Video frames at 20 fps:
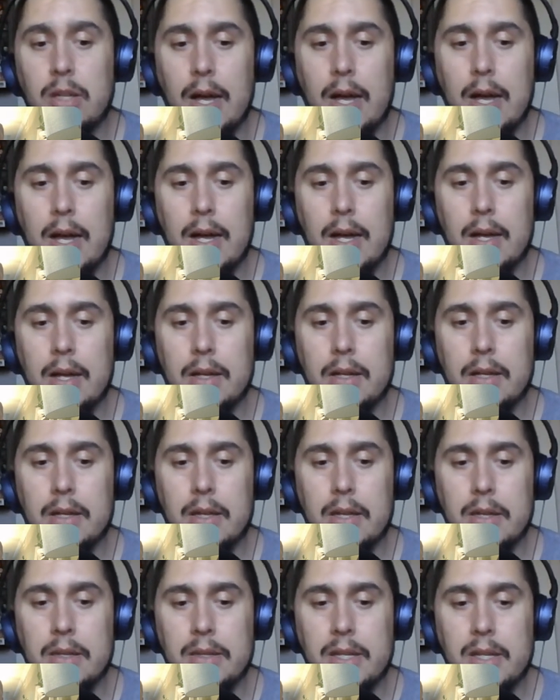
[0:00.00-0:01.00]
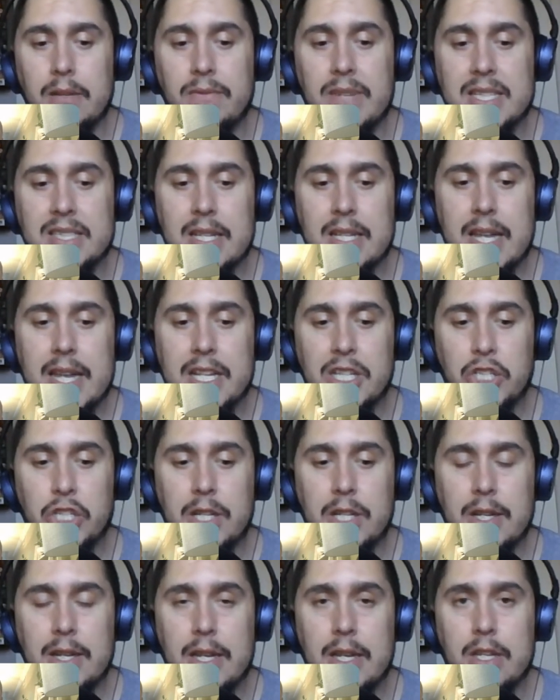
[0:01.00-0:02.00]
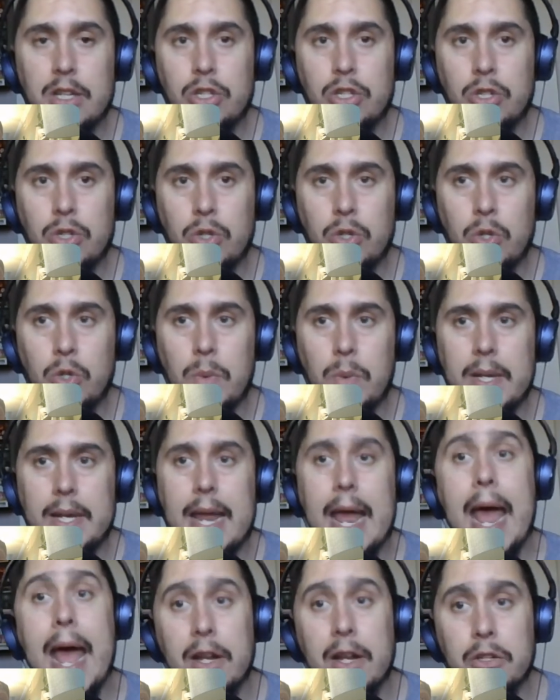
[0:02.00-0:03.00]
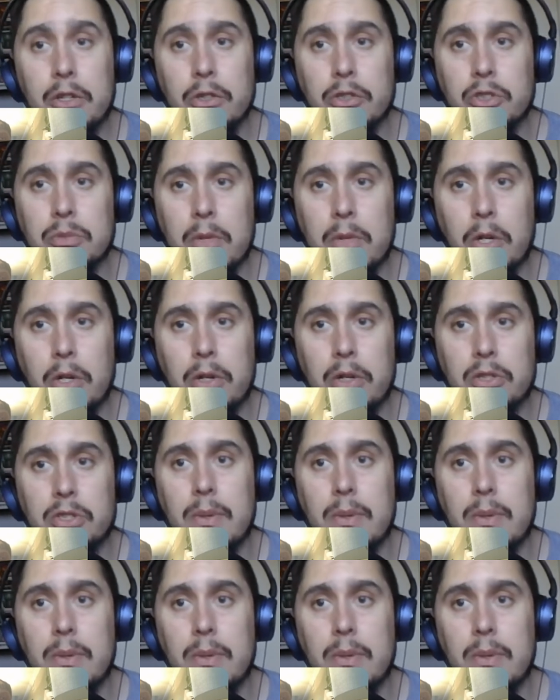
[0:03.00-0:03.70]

uh, the investigation into an actor's murder.